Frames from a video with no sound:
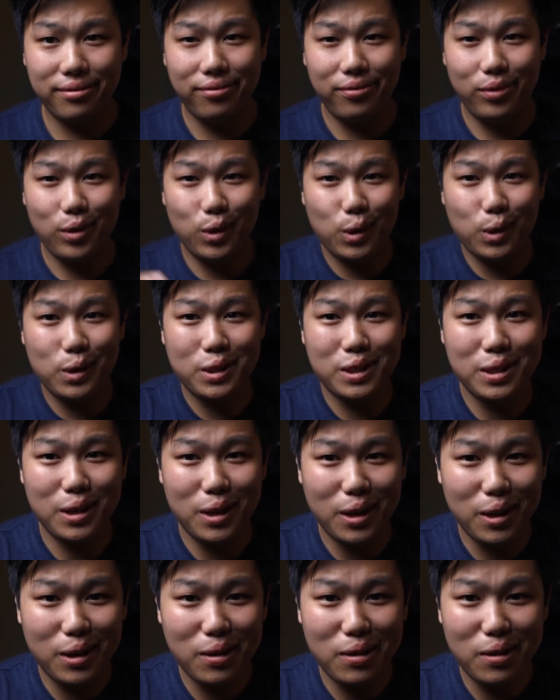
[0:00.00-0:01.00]
full
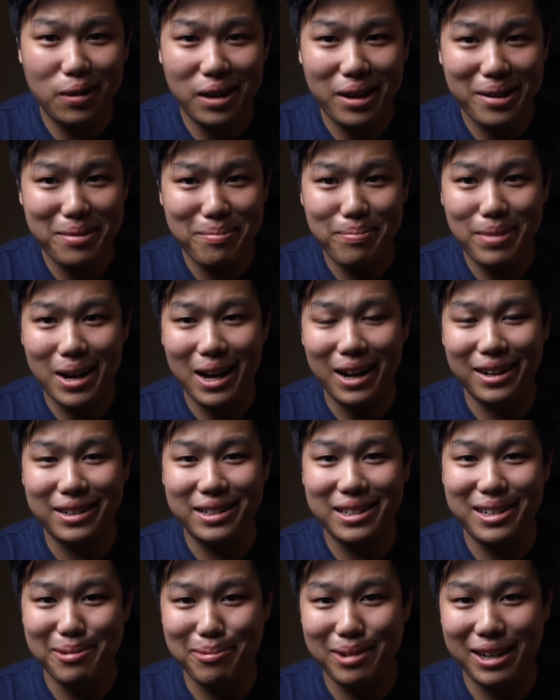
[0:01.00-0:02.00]
circle, I'm back
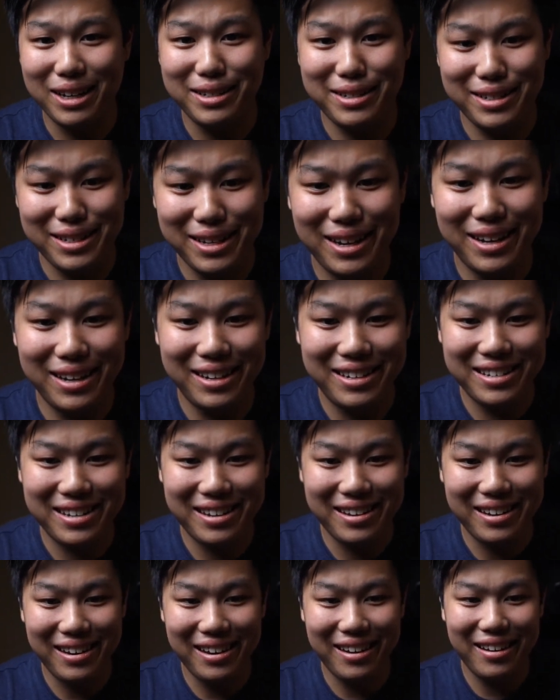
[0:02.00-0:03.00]
to my desk
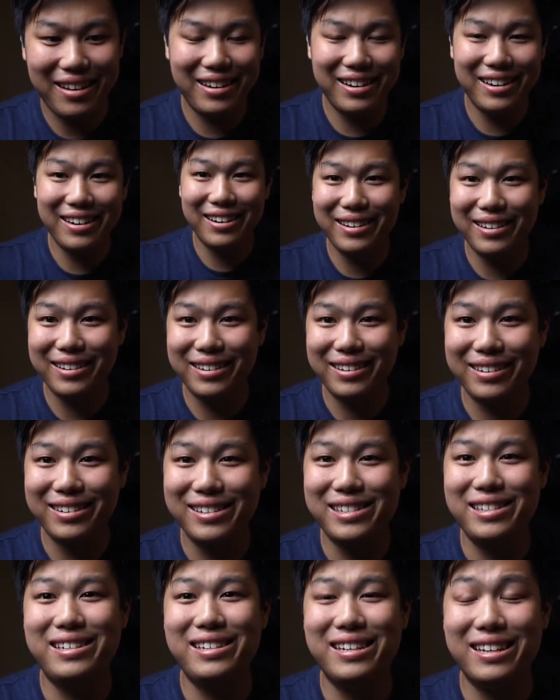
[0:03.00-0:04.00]

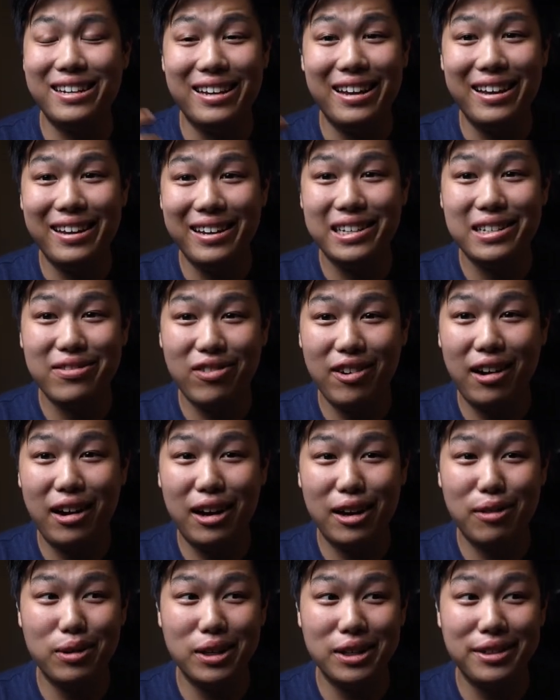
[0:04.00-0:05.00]
editing today's
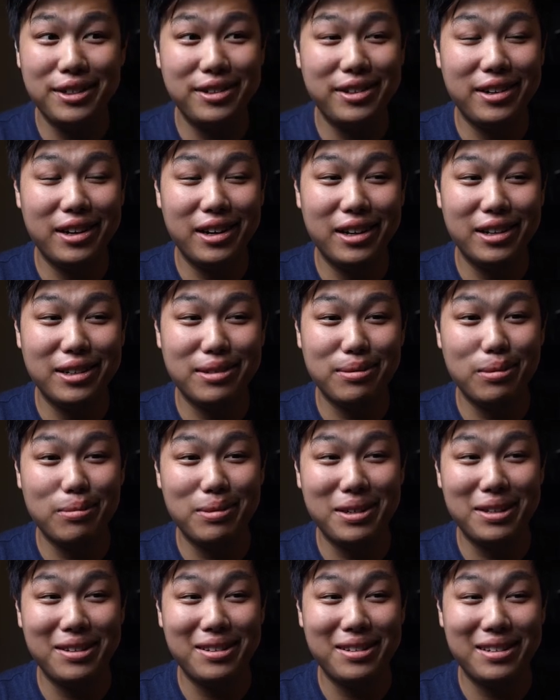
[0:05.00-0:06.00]
vlog, which you guys will
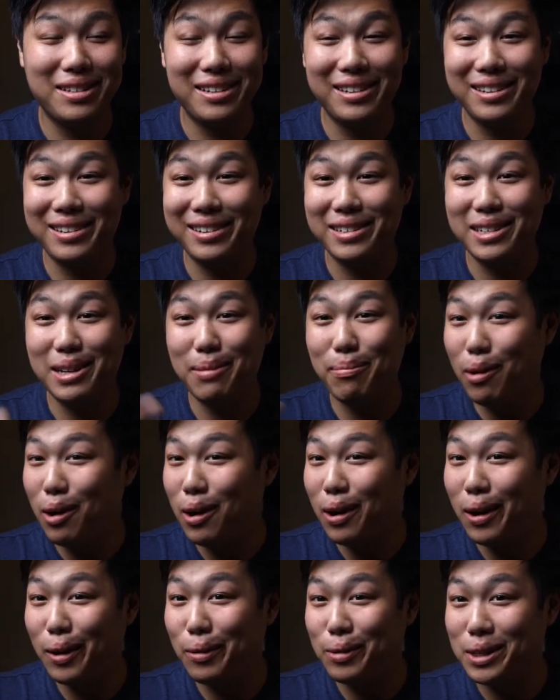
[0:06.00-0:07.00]
be seeing
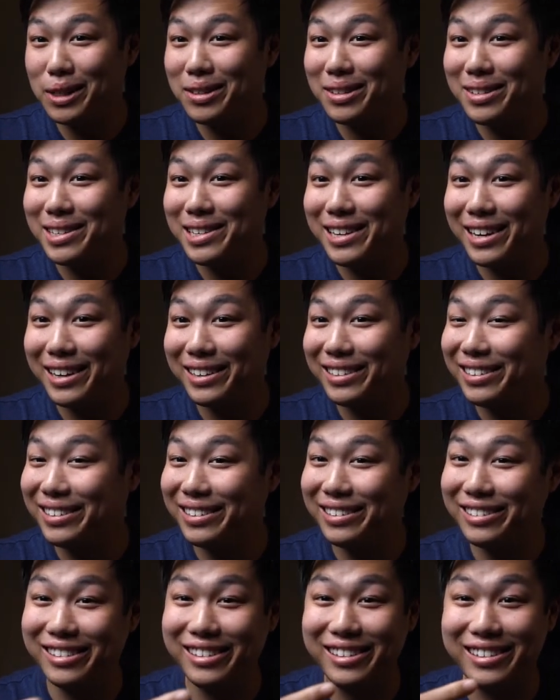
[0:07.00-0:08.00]
tomorrow, which is
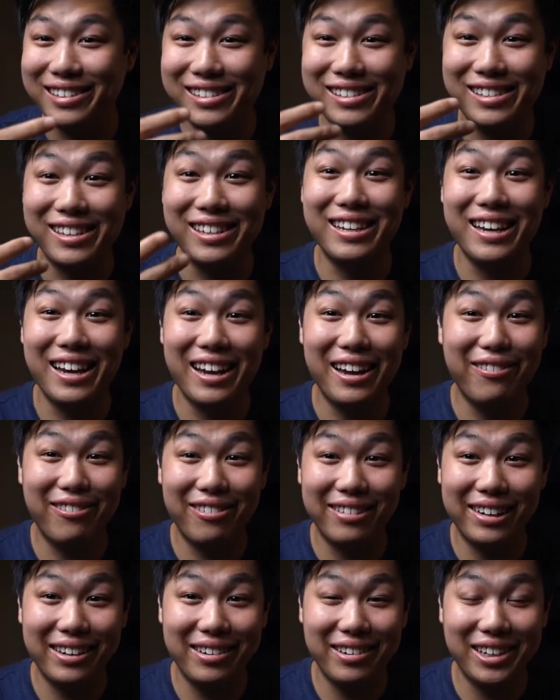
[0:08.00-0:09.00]
technically today
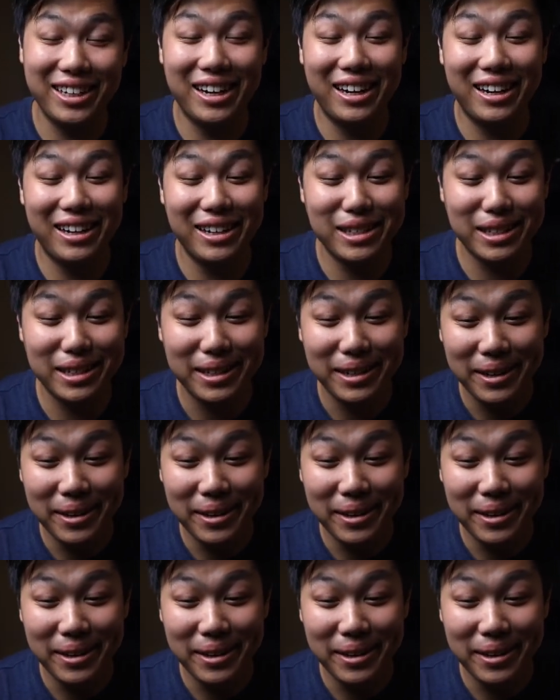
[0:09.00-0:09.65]
for you guys.